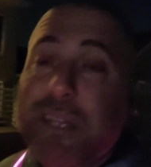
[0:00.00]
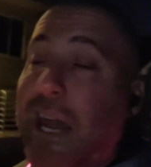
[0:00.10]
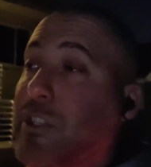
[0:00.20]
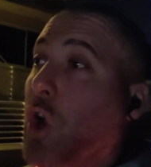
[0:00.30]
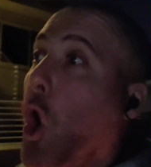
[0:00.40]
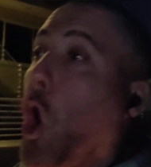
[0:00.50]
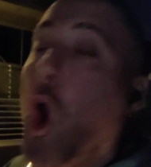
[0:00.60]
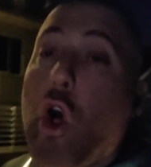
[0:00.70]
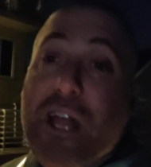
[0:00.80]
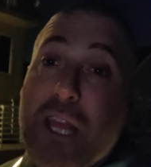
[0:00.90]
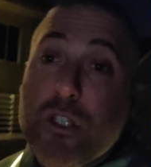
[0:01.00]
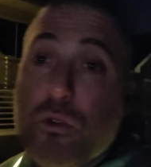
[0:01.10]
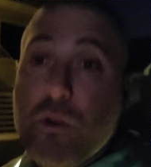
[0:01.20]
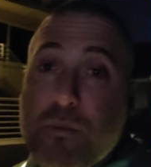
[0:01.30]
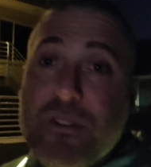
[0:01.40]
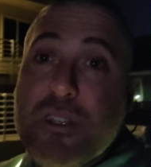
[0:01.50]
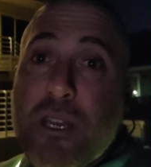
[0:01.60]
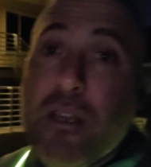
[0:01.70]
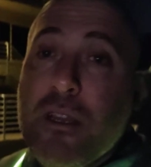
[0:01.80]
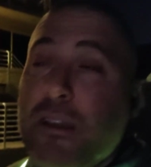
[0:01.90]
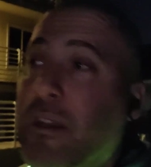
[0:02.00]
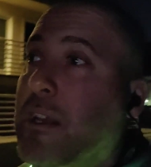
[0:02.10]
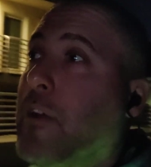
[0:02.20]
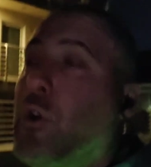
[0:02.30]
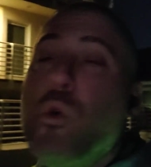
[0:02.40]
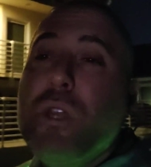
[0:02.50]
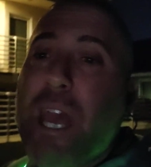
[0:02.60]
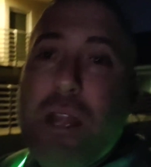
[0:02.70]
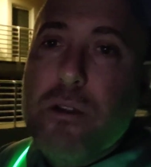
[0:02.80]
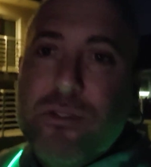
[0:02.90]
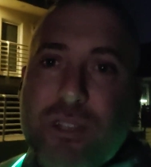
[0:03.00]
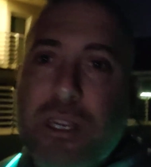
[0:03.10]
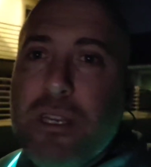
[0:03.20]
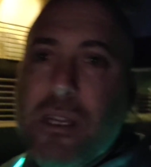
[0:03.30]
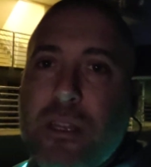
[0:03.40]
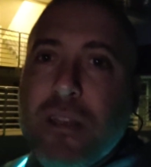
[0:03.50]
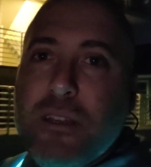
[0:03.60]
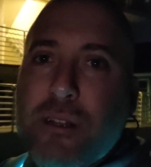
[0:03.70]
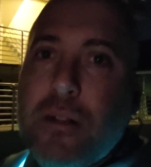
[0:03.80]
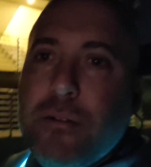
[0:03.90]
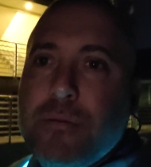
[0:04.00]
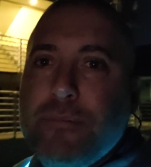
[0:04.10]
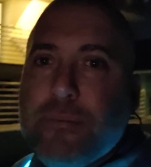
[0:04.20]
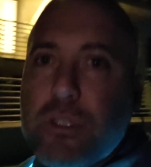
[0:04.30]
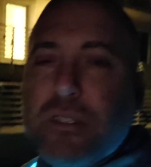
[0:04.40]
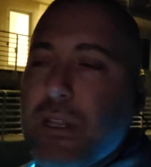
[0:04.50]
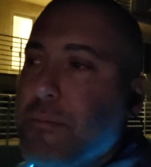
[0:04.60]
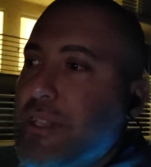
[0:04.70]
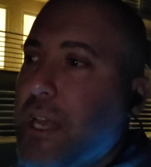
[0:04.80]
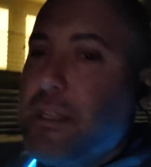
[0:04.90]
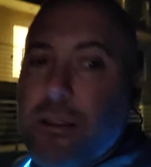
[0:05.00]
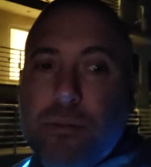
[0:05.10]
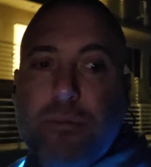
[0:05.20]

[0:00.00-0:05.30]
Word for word: Guys, all age groups. Who cares? Do you see what I'm saying?